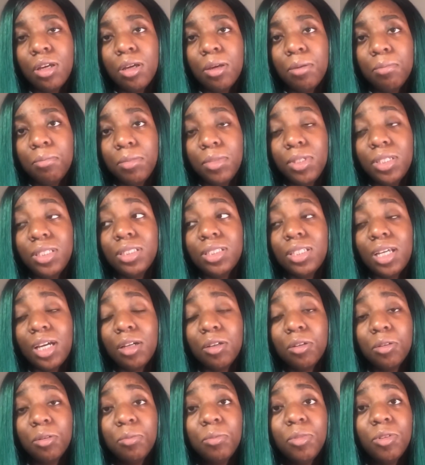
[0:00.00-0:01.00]
means
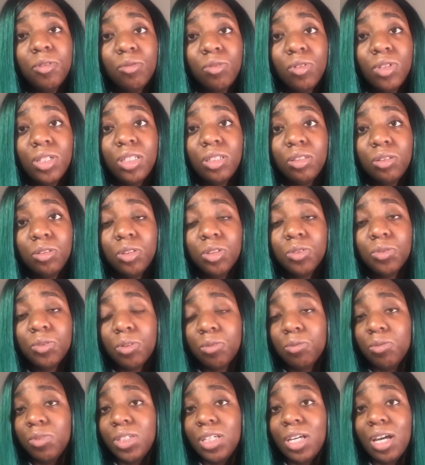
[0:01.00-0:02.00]
that could be really useful
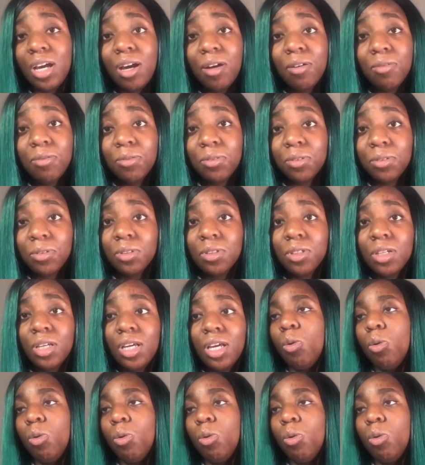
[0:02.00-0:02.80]
and really helpful,